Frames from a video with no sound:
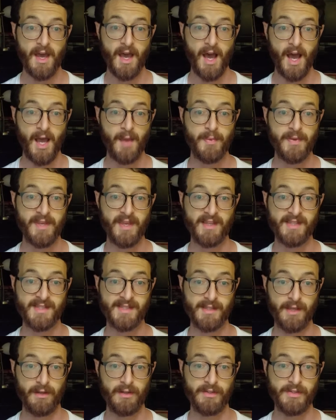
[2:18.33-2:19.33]
iPS
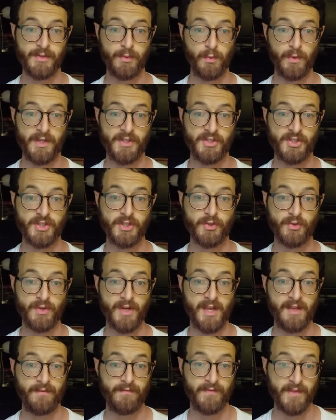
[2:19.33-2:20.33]
cells, which
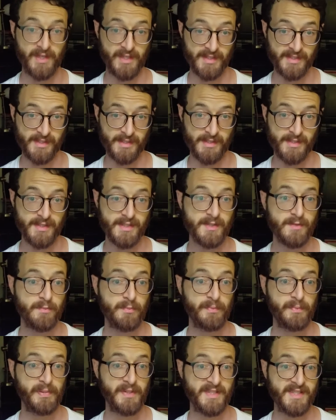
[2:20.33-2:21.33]
create fetuses,
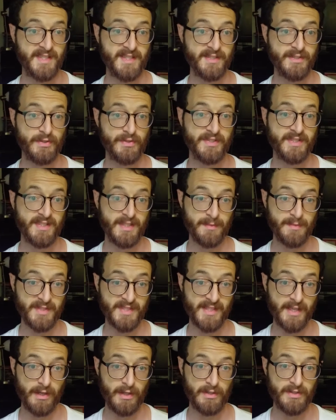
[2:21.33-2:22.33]
placental stem
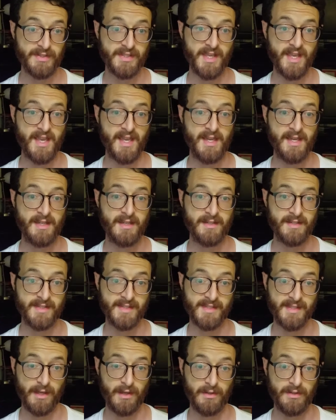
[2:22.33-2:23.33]
cells, and
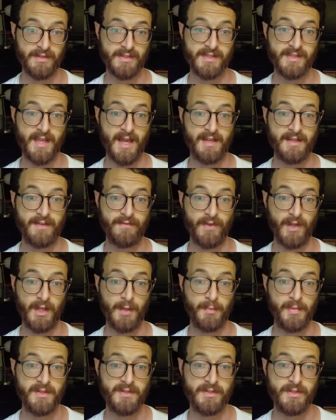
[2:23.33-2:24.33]
cells that
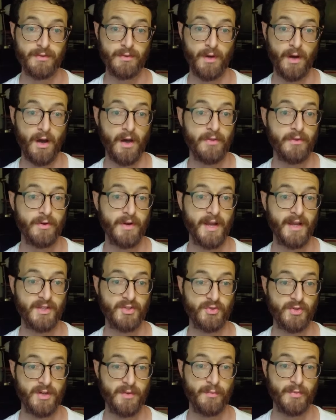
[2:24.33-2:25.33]
develop into other
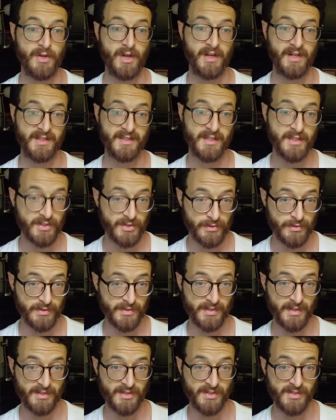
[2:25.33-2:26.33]
extraembryonic tissues
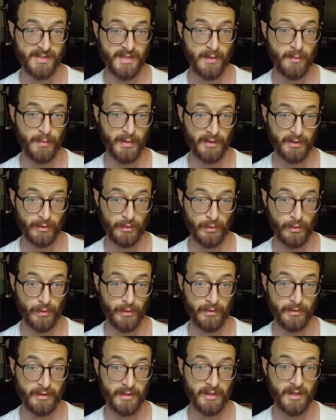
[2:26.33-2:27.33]
such as the umbilical
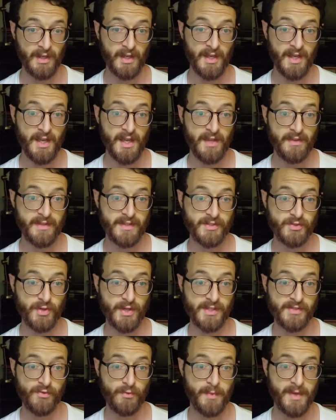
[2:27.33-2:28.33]
cord. These
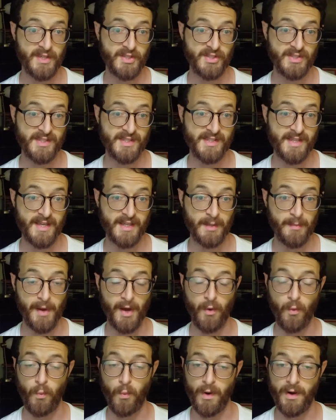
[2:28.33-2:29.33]
transformations take
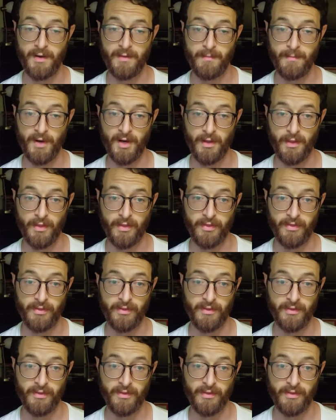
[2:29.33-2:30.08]
about 1 month.